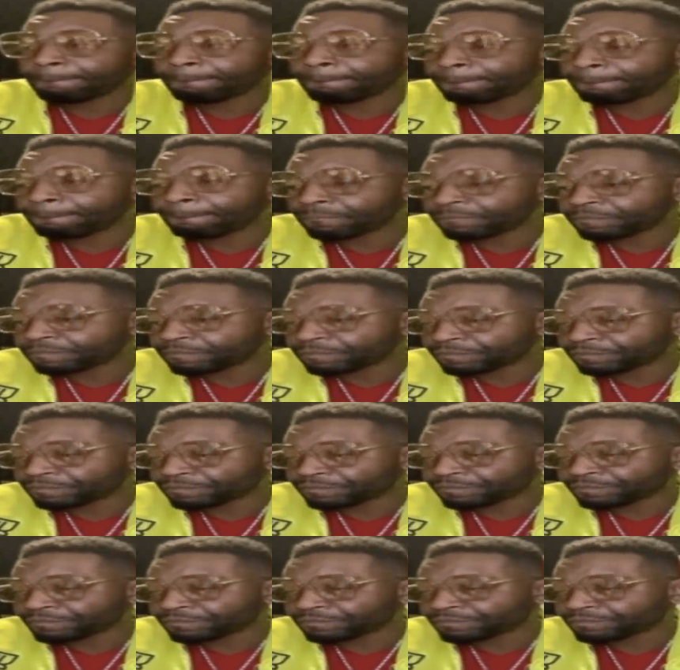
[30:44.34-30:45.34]

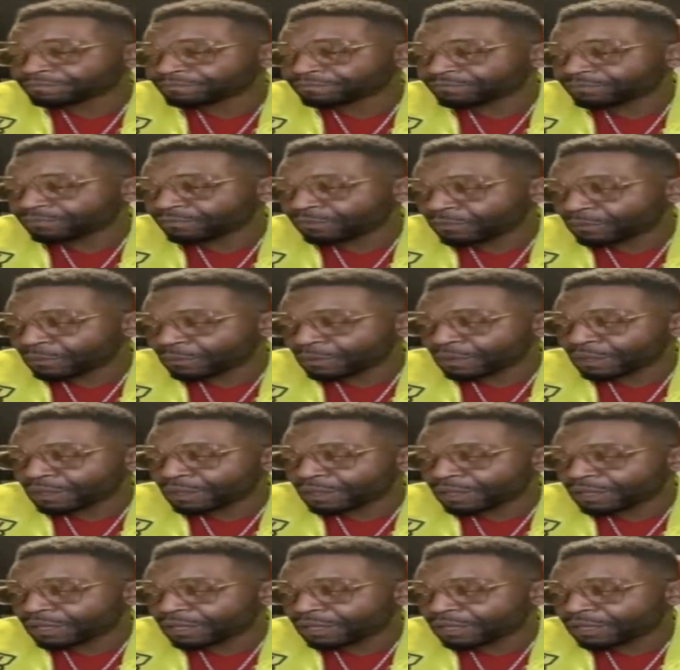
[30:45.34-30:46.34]

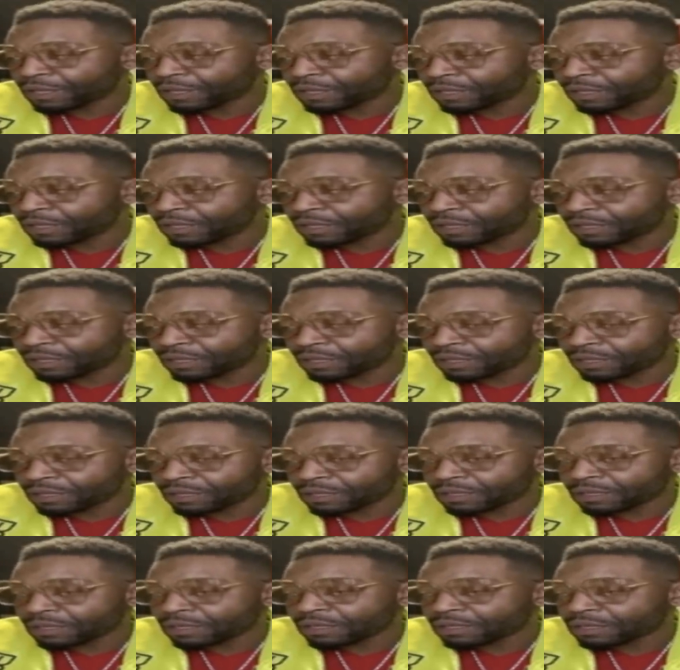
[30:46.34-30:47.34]

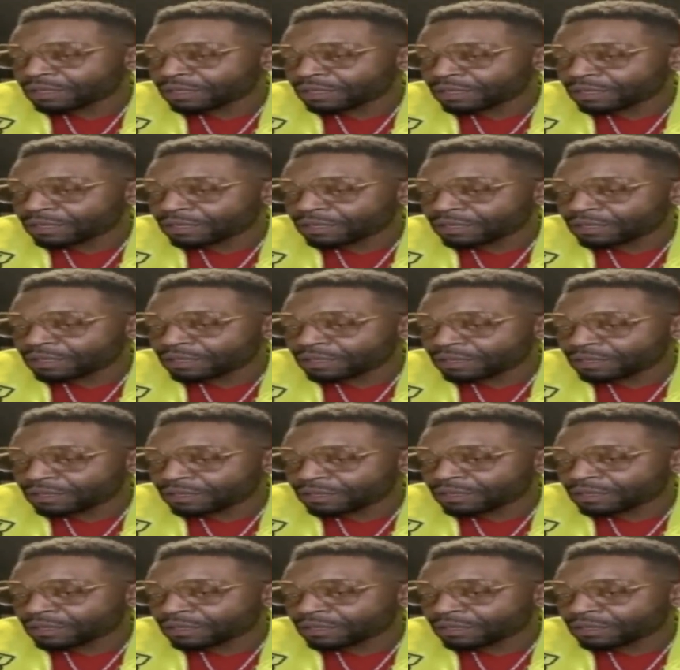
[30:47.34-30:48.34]

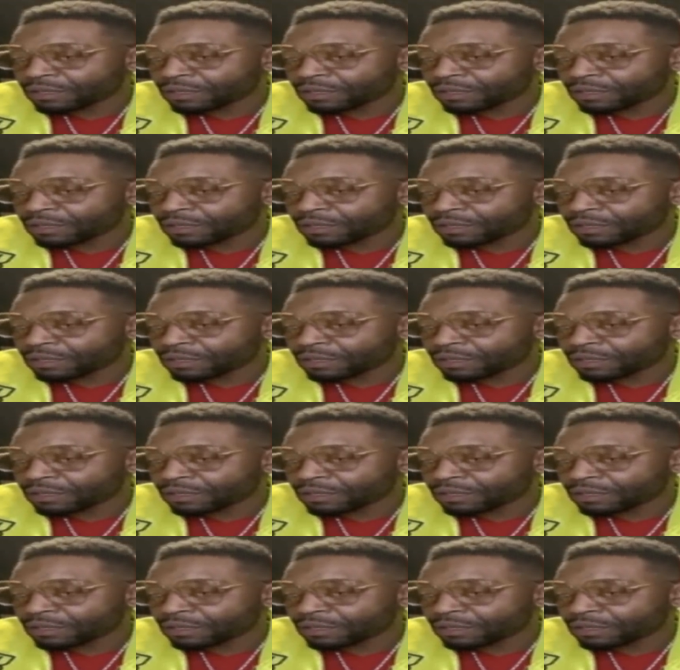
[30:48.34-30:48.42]
No one is speaking in this clip.